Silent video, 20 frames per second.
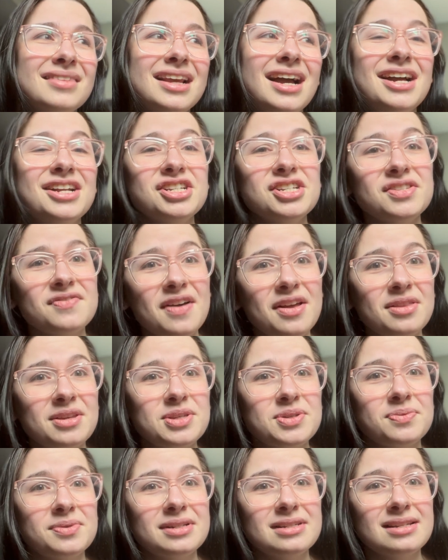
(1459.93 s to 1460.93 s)
I just found
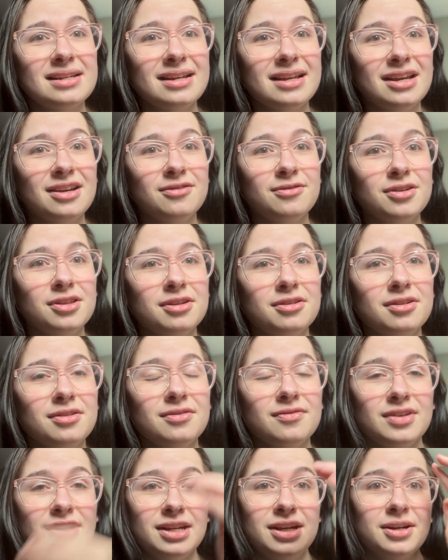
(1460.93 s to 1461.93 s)
this one today for the
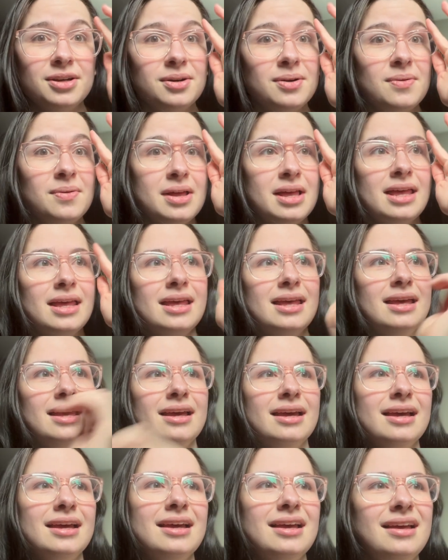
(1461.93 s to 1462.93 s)
video,
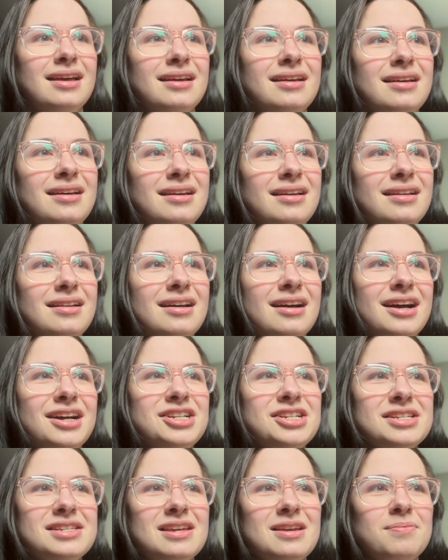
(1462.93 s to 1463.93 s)
and I
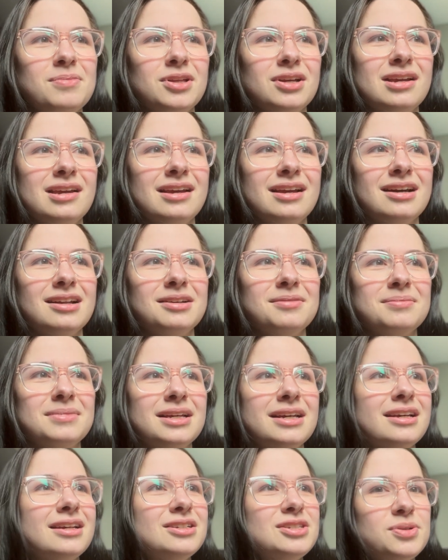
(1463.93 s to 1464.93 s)
just keep looking at it. I'm
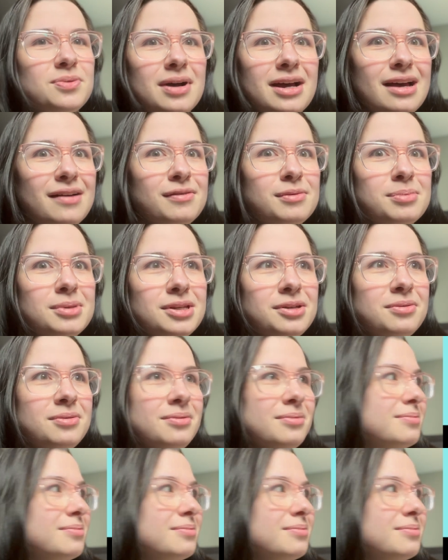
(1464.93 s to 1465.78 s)
like, do I have a blue?